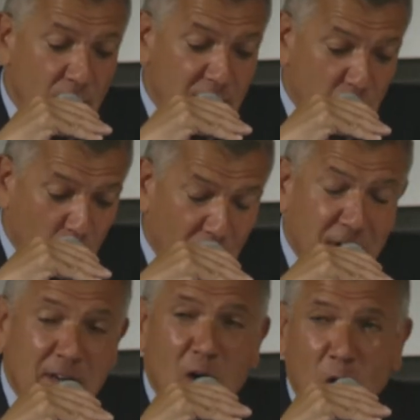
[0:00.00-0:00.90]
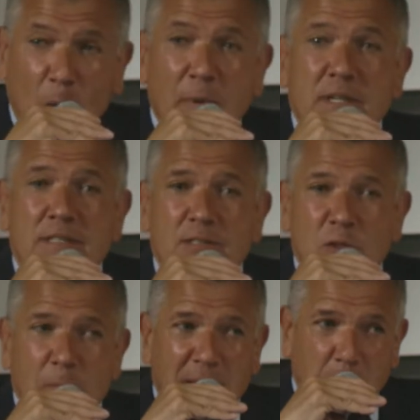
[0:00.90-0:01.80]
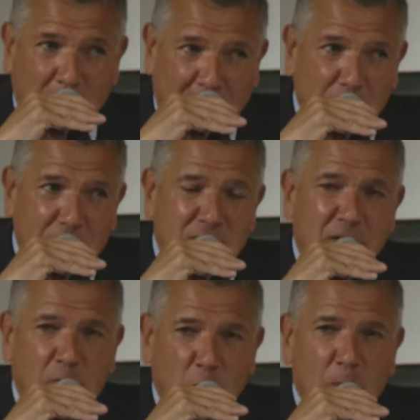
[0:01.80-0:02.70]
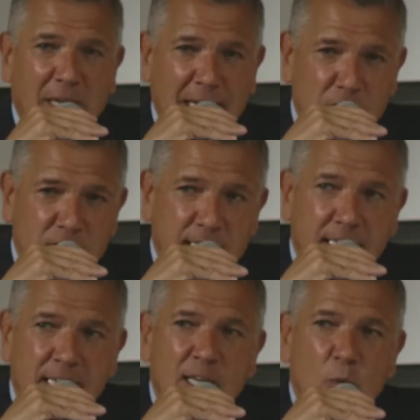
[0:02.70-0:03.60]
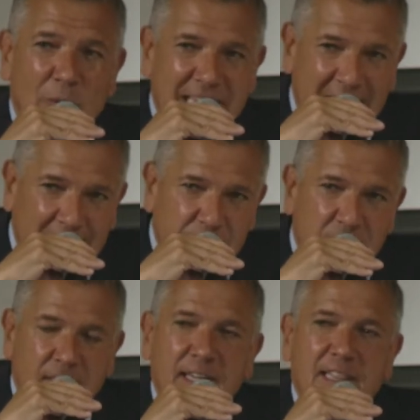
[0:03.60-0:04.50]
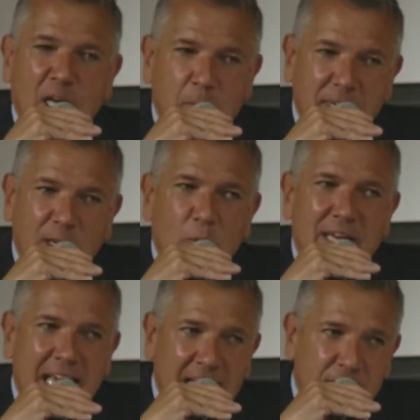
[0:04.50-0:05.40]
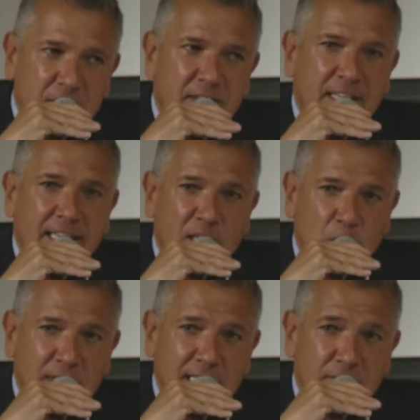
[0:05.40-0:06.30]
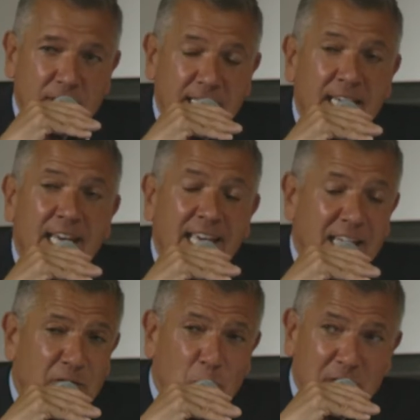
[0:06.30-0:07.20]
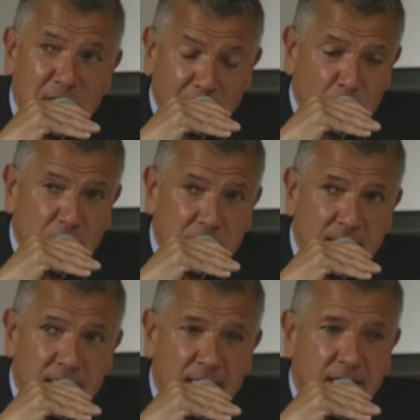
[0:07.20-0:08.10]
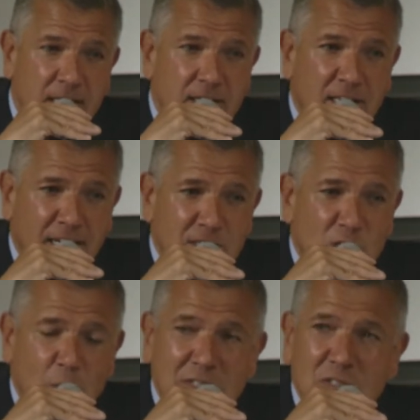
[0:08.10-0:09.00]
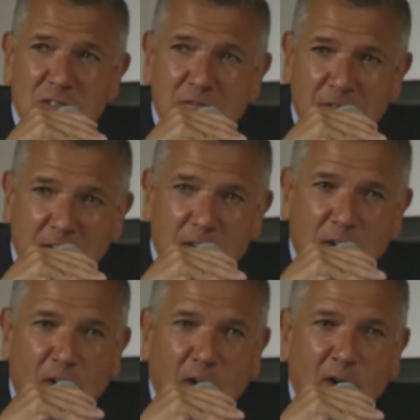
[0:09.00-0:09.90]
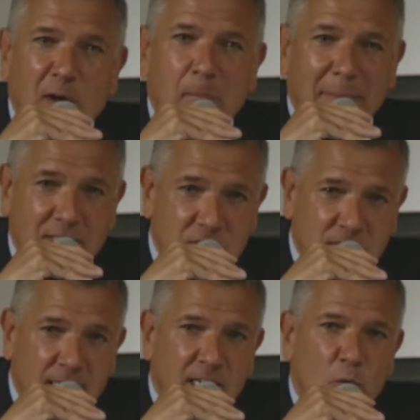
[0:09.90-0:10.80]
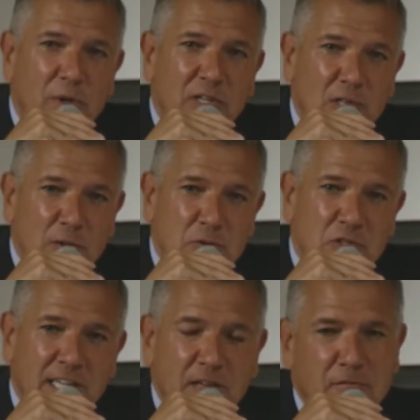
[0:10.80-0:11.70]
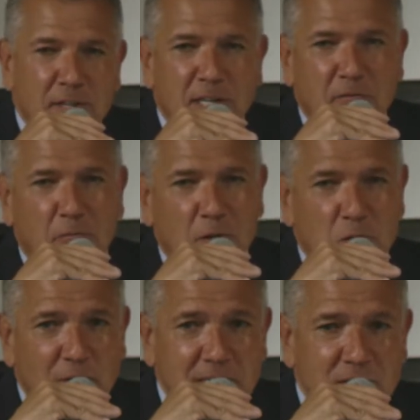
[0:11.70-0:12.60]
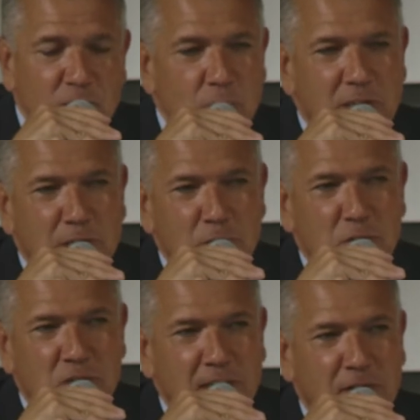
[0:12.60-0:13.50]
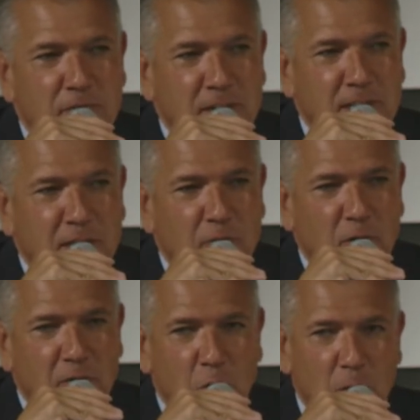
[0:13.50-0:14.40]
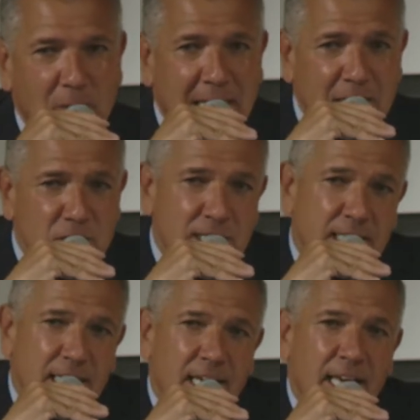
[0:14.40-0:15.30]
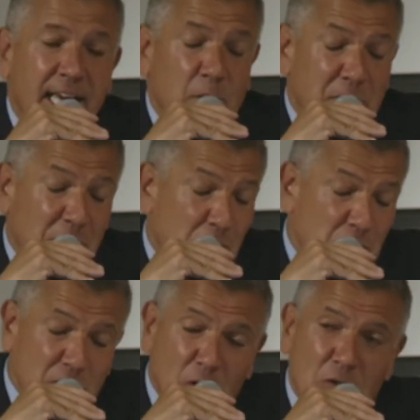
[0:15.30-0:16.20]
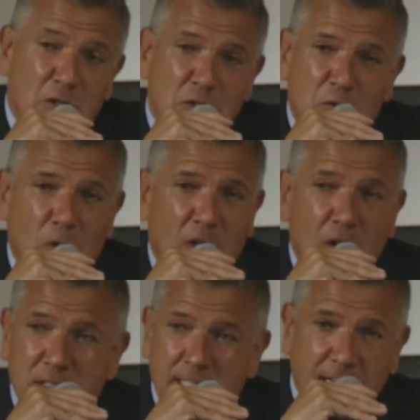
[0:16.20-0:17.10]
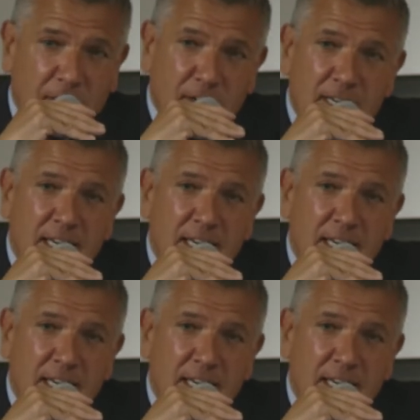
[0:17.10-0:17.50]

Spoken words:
If we're going to hope to make progress on affordable housing, we have to think that big. We have to think that creatively. And if we don't, the consequences of failure are immense. We could lose state funding for transit, we could lose state funding for affordable housing, and we could lose local control altogether.